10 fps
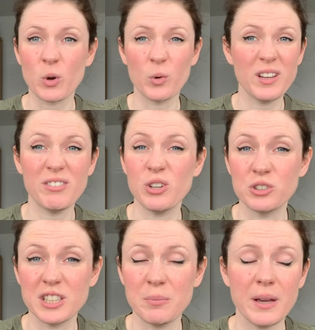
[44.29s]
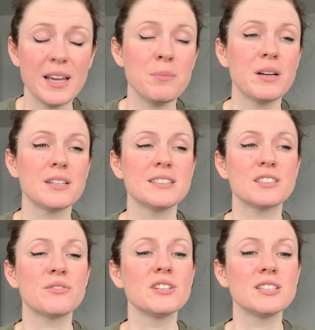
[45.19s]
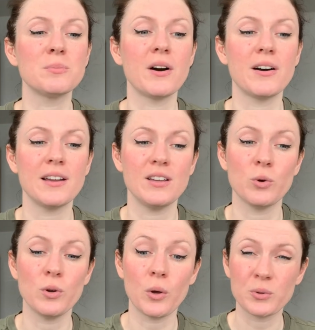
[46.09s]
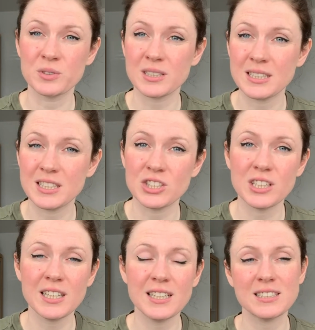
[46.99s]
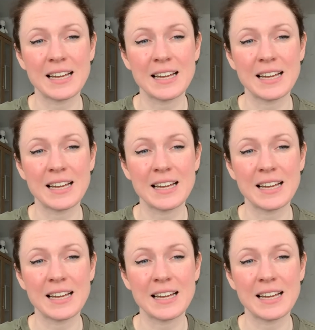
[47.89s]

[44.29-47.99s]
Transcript: or even your G P because it's funded by your local C C Gs,